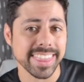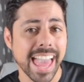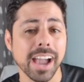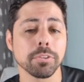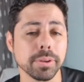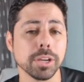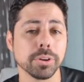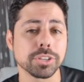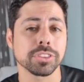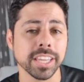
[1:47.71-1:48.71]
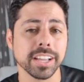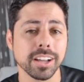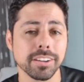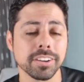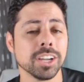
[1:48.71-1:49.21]
That would be what you think
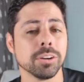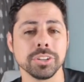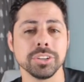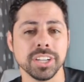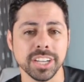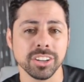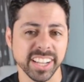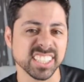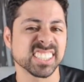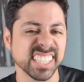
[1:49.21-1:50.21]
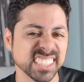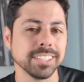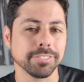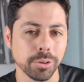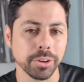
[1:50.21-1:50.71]
of when you hear like a
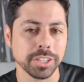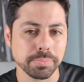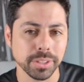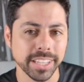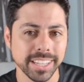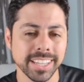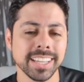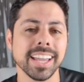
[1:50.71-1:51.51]
60-40 split,